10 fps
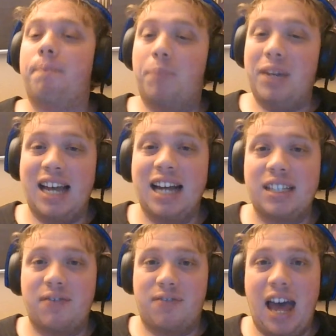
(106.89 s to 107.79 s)

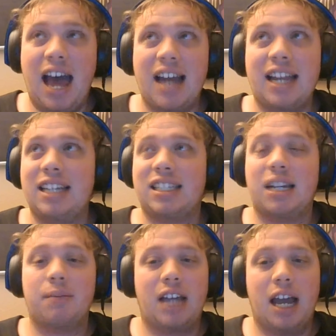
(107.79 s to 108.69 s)
because of that, he
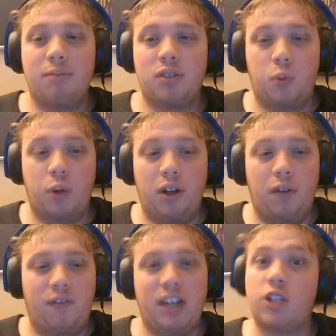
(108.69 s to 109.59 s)
sometimes will
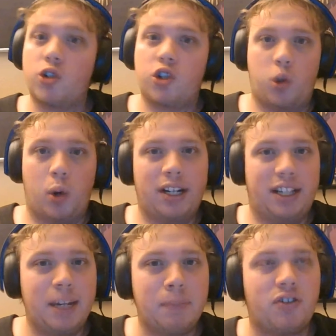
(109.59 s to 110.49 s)
feature short
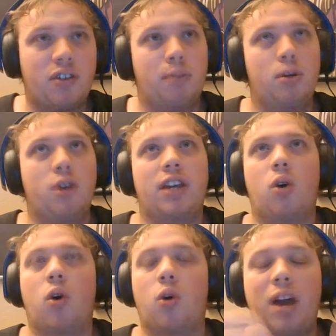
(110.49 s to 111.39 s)
clips from the movie
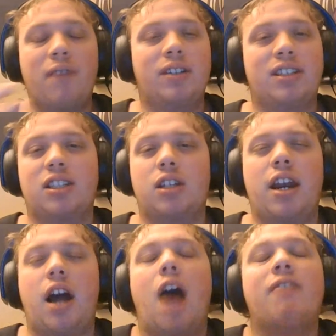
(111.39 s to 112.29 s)
or references,
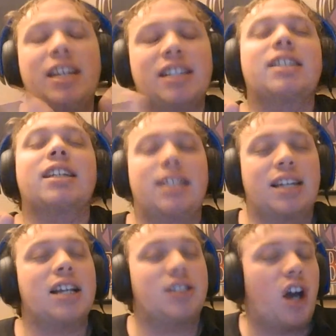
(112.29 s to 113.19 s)
and obviously
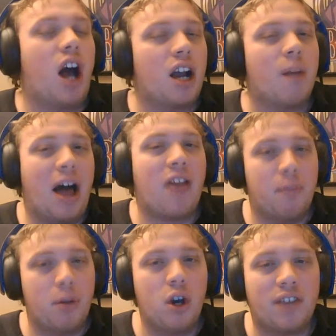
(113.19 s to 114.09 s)
does talk about
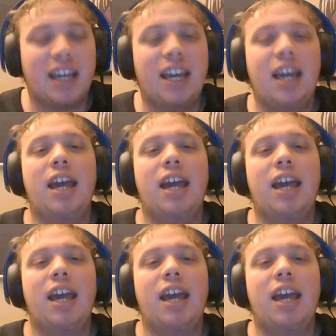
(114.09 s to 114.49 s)
the movie,